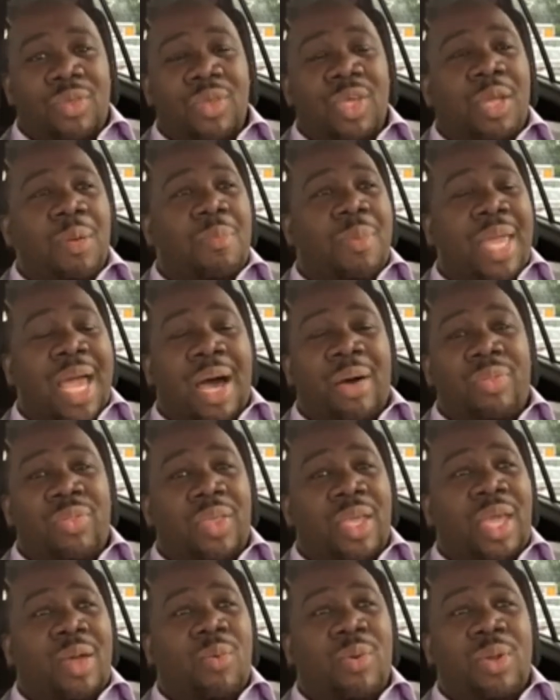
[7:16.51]
You can be
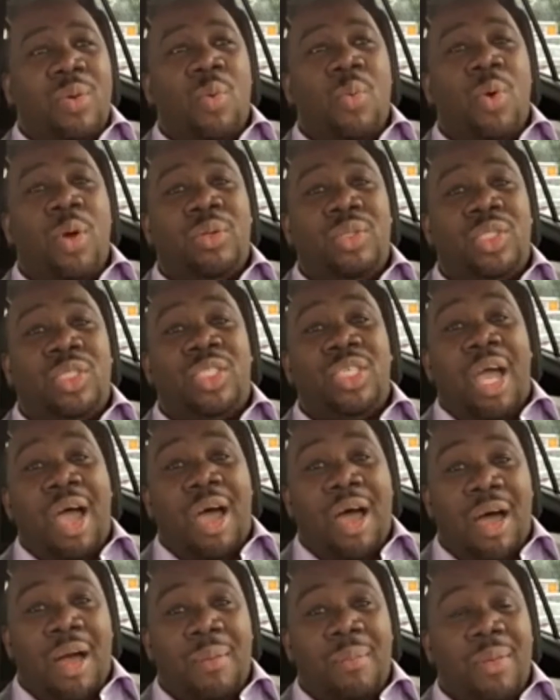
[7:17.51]
out there with the worst
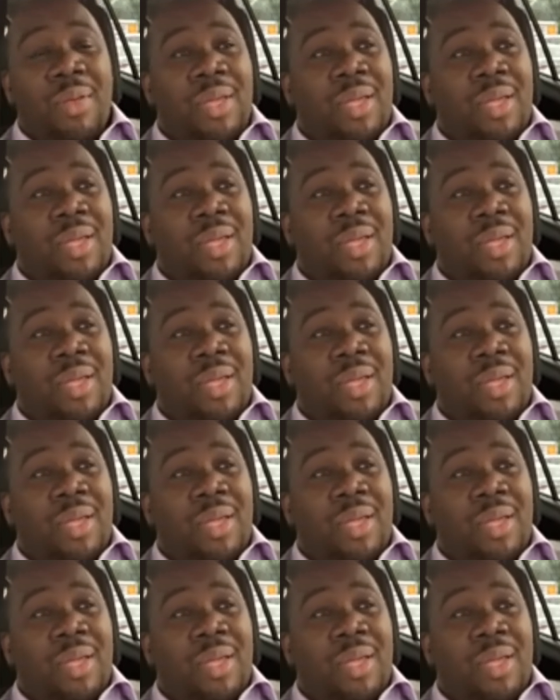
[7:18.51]
job,